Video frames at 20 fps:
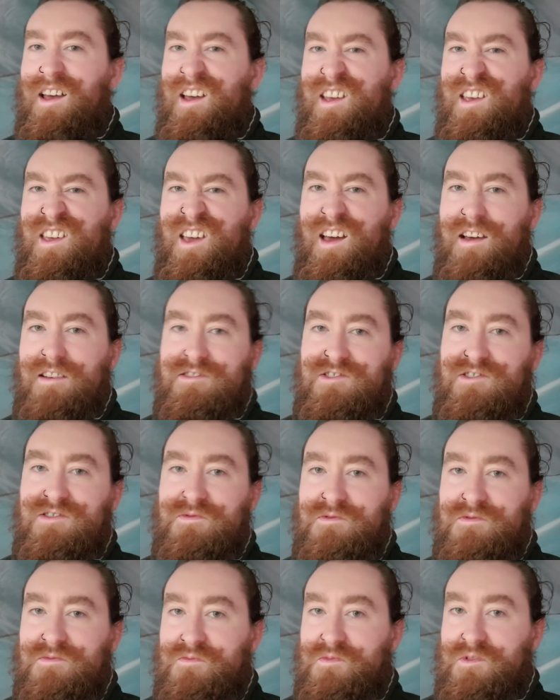yeah, I just
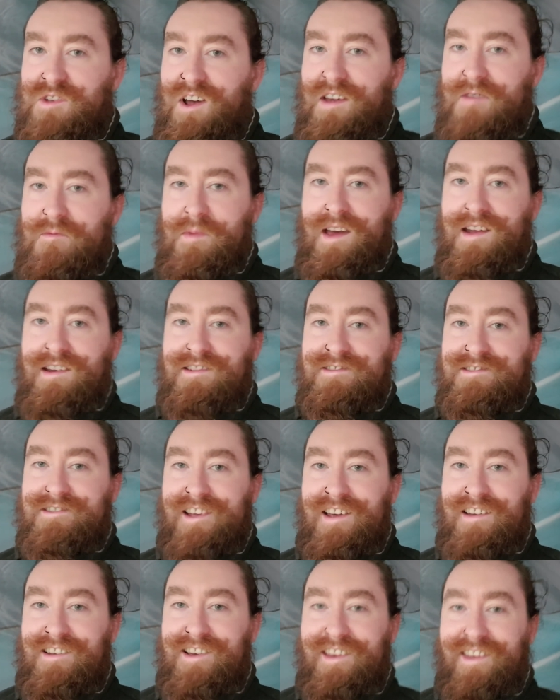got in bed
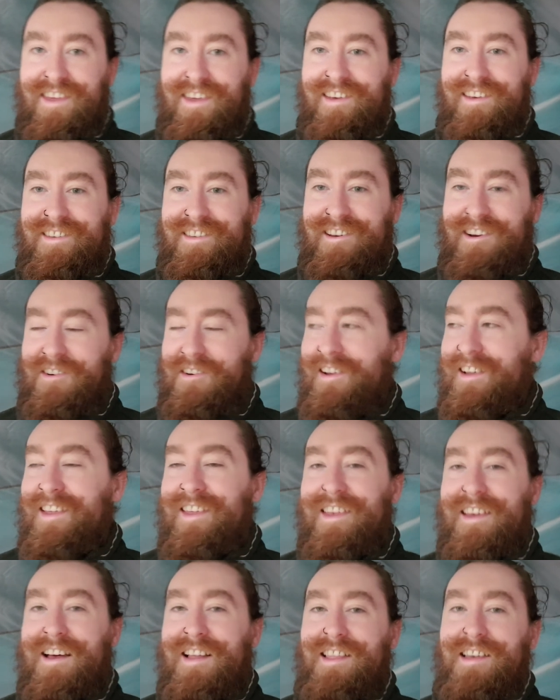instead. So
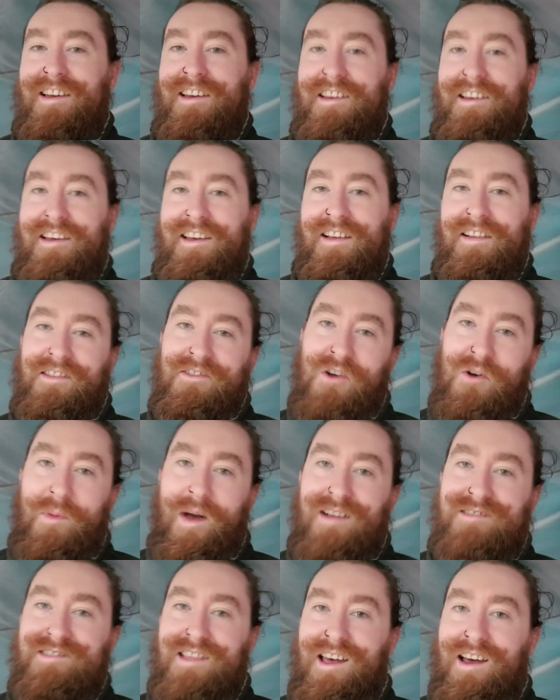I'll go
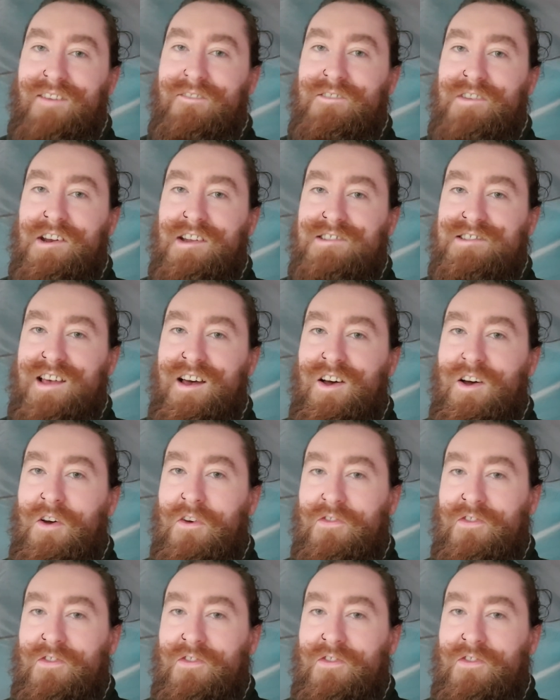back to that and finish that off.